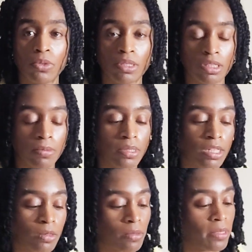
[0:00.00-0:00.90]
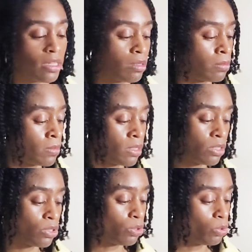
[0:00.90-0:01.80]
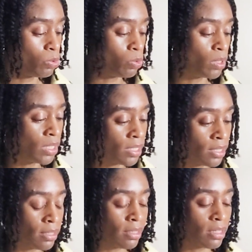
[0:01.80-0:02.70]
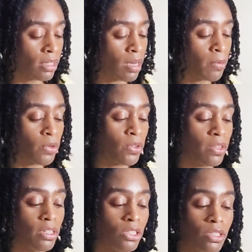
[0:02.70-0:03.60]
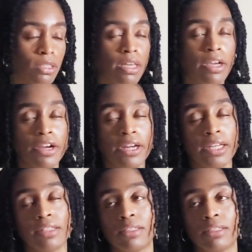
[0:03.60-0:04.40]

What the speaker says: because sometimes when it becomes too comical, then it's just like, all right.